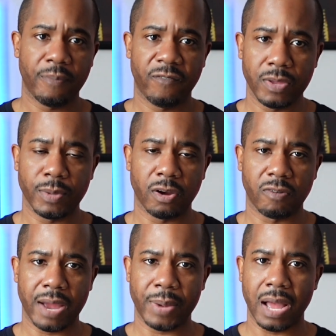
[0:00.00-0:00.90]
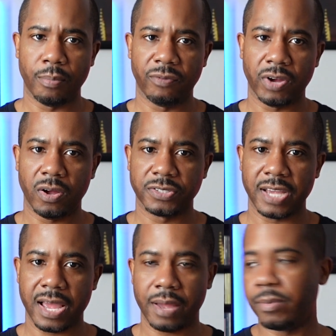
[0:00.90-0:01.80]
female rap album of all
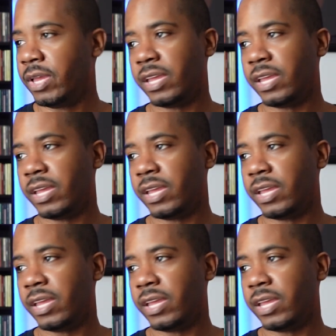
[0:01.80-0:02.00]
time.